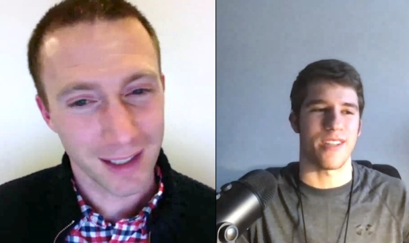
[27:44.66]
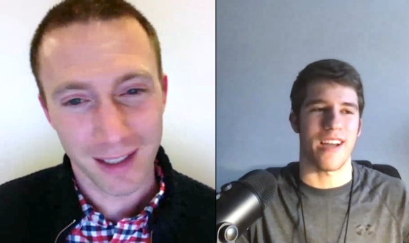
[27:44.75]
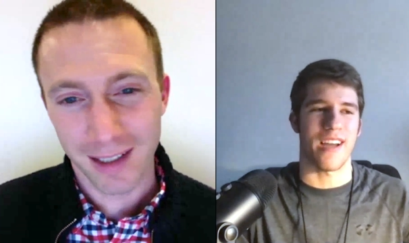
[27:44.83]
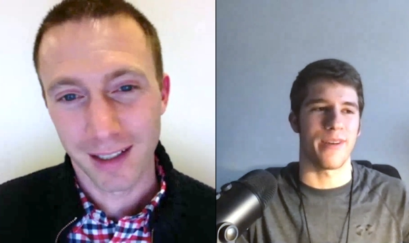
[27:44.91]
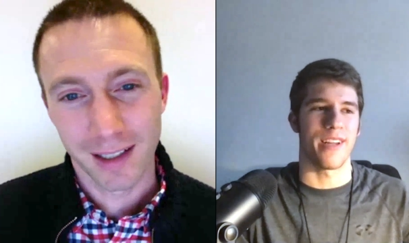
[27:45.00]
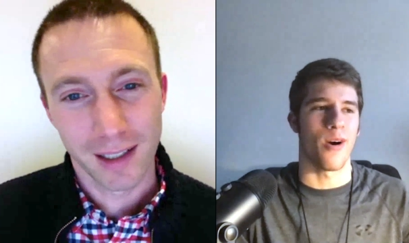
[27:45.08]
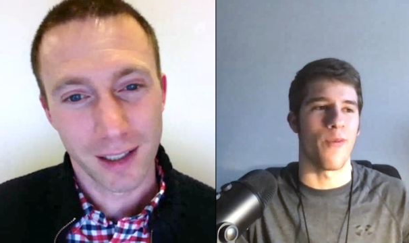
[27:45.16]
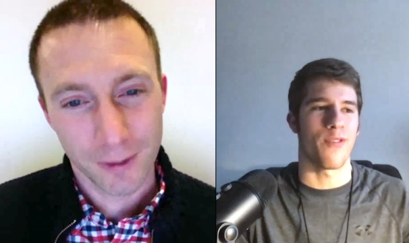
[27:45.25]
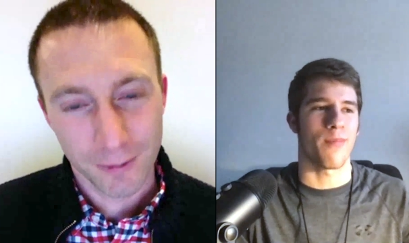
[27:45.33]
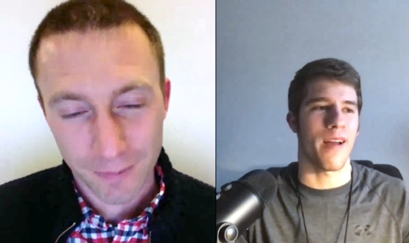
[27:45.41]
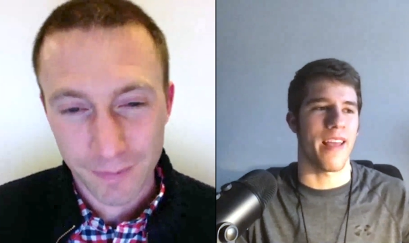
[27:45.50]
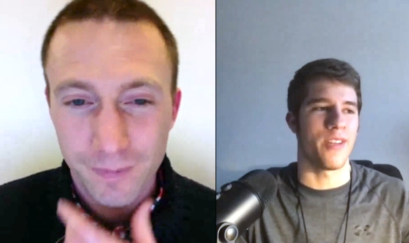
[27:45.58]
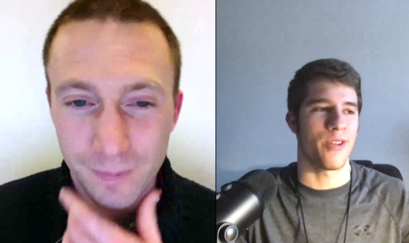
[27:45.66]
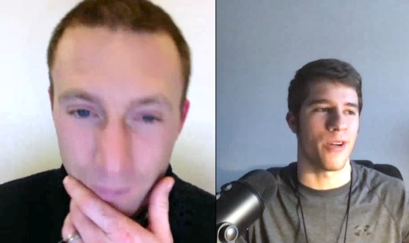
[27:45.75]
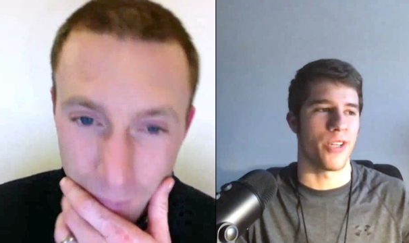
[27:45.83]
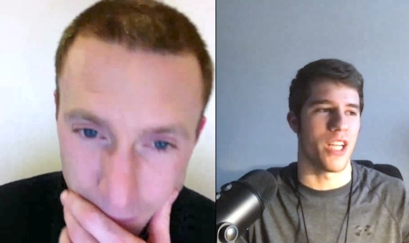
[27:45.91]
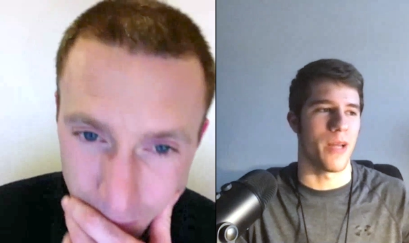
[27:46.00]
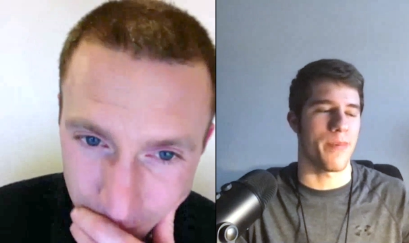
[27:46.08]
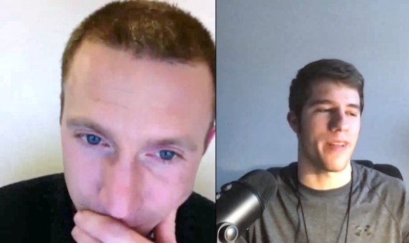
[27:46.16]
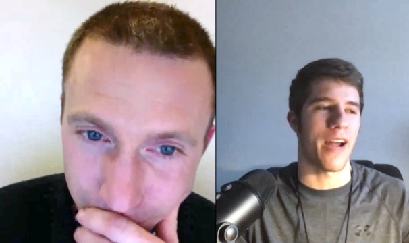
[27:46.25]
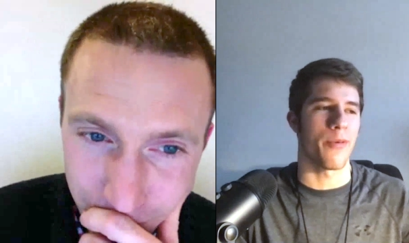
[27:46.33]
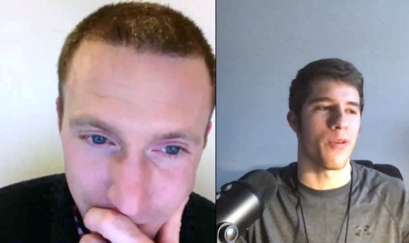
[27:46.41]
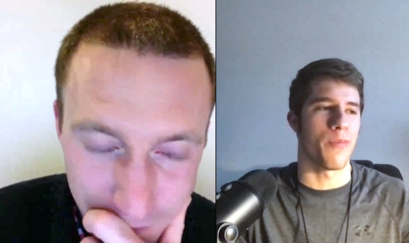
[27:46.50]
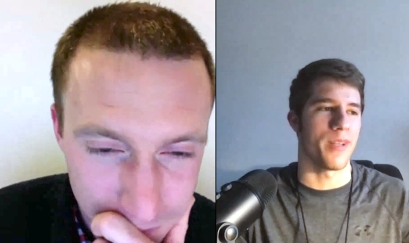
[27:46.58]
Speaker 1: So, I would get home from my internship and
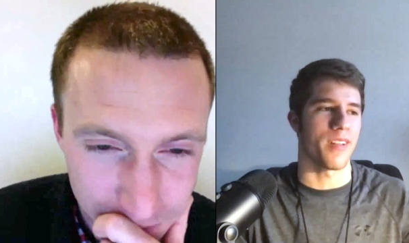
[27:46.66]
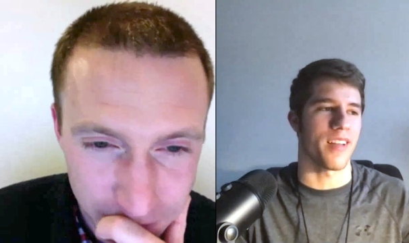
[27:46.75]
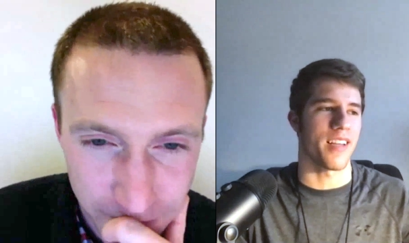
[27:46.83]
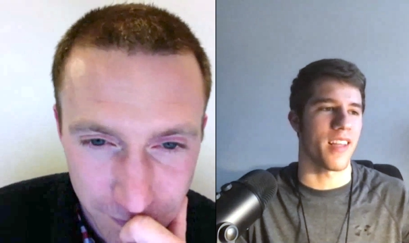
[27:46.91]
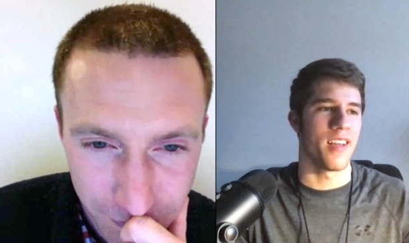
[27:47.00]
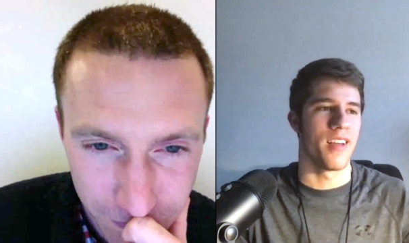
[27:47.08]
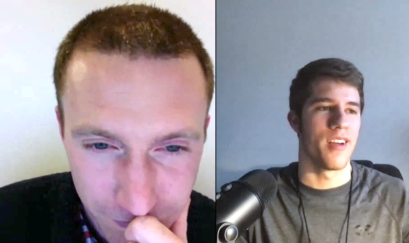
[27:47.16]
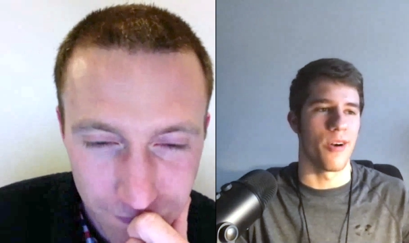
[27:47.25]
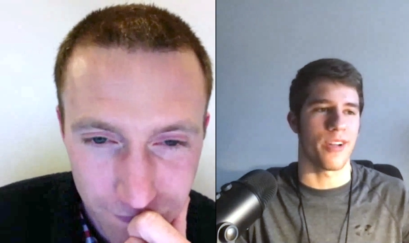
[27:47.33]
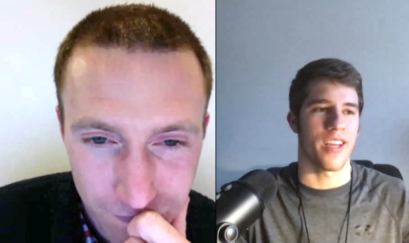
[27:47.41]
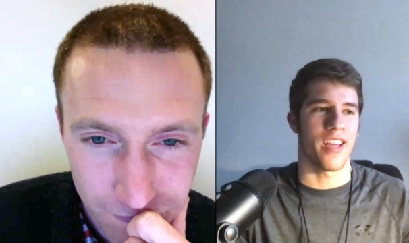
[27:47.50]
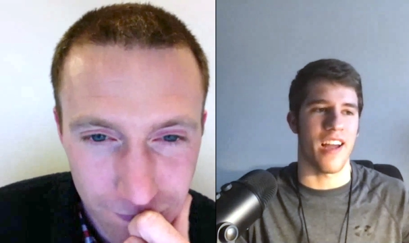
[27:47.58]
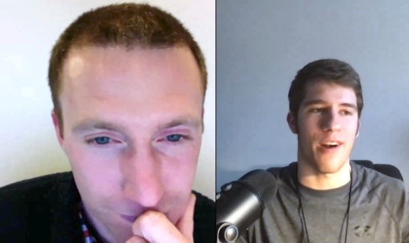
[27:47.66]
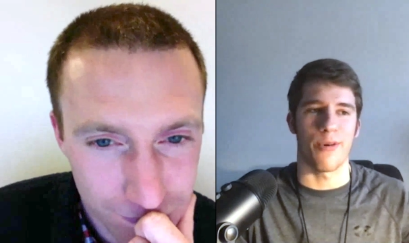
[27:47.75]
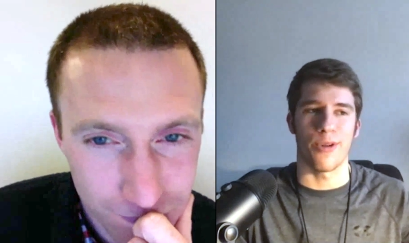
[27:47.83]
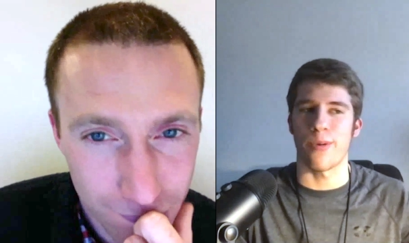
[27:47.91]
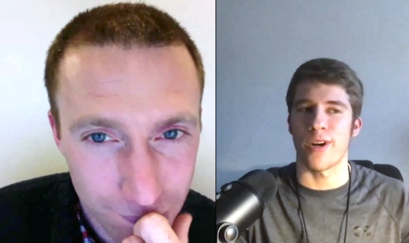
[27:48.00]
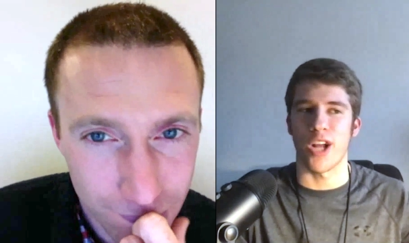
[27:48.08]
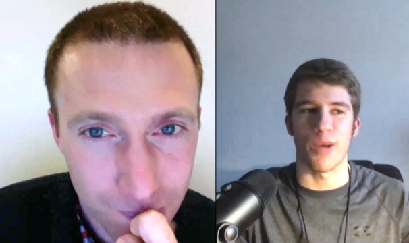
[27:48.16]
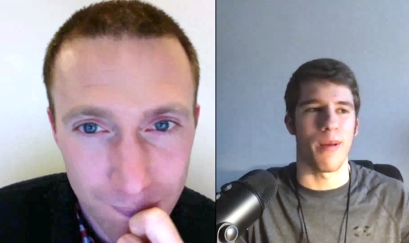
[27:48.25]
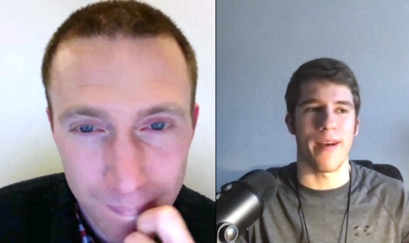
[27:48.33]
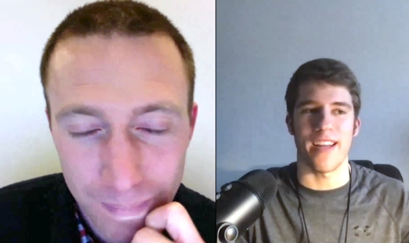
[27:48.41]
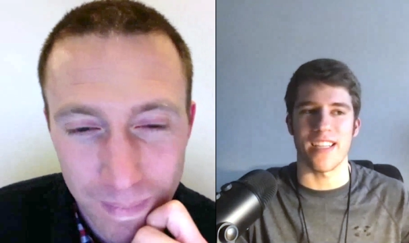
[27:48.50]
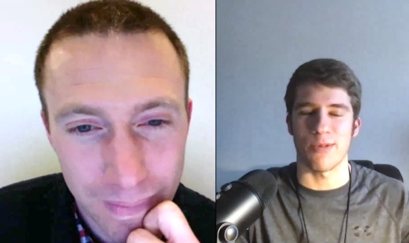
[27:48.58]
I would be like, okay, I really want to go play
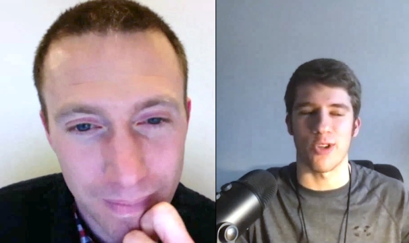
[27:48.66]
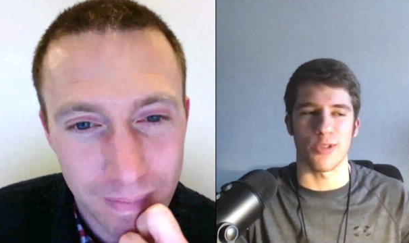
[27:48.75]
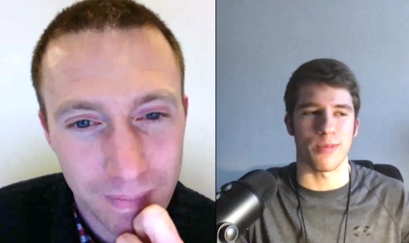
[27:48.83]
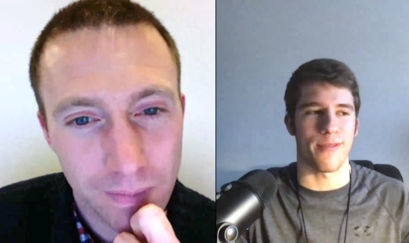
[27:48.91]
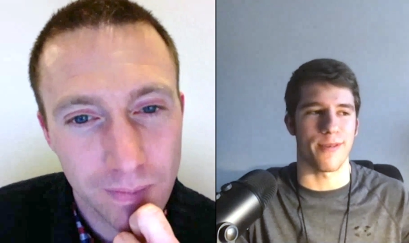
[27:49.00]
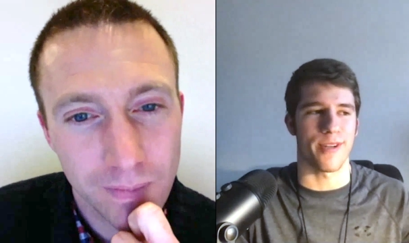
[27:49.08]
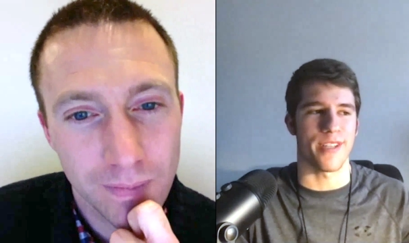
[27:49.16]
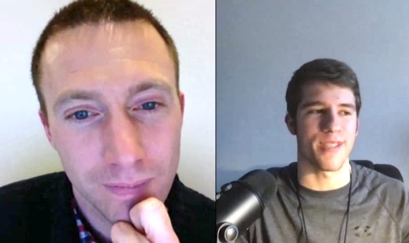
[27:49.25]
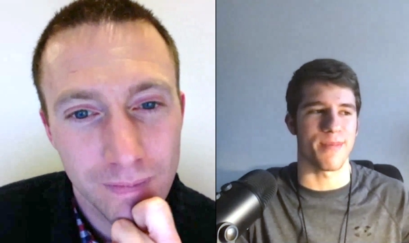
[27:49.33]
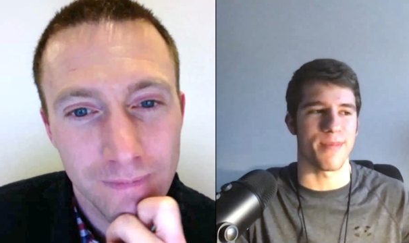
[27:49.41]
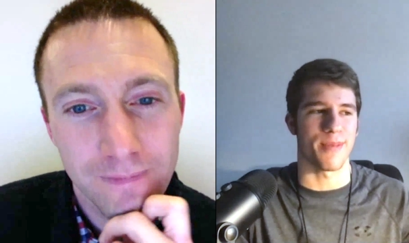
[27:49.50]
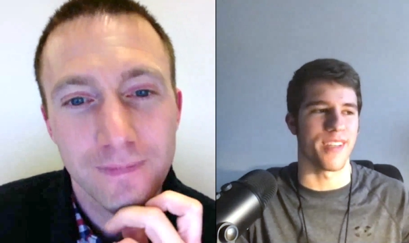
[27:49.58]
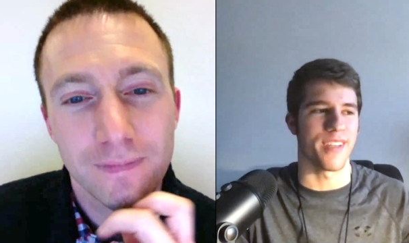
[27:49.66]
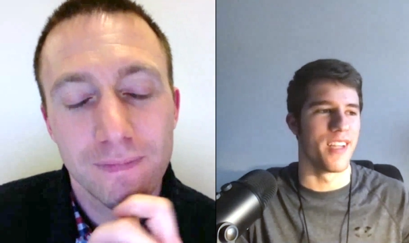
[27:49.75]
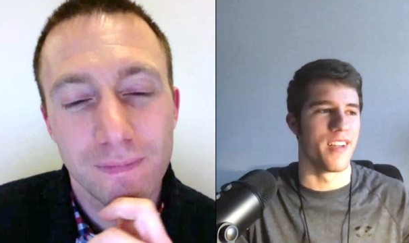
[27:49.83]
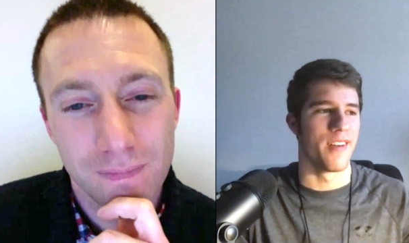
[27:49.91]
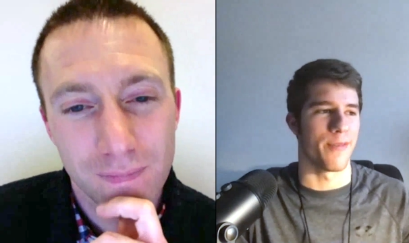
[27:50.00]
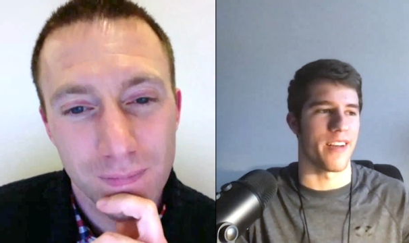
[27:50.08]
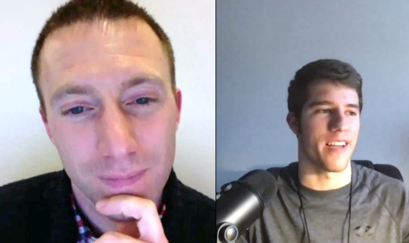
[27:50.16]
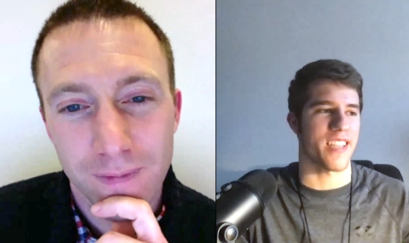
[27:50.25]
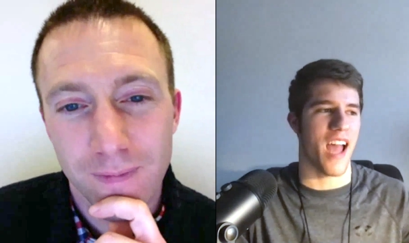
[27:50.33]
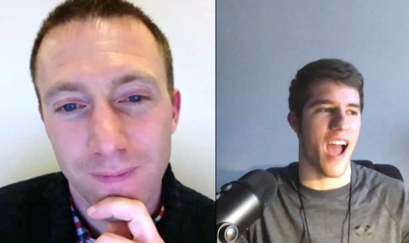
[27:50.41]
basketball with my friends, but for the next